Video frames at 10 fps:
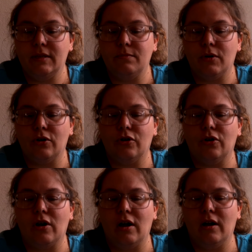
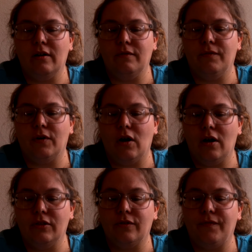murder of
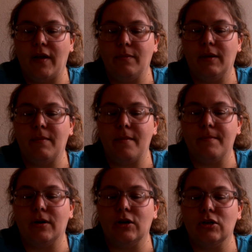other family
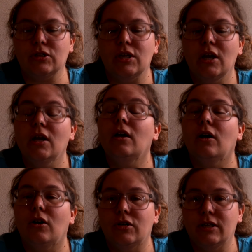members,
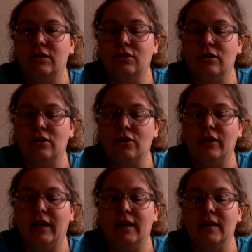her sister and her
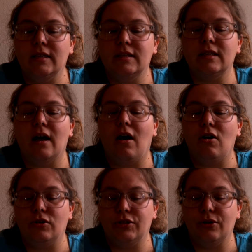kids,
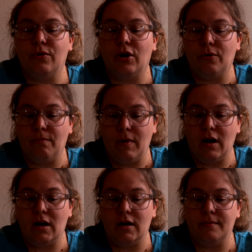also her
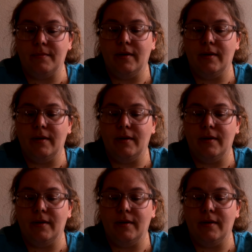mom.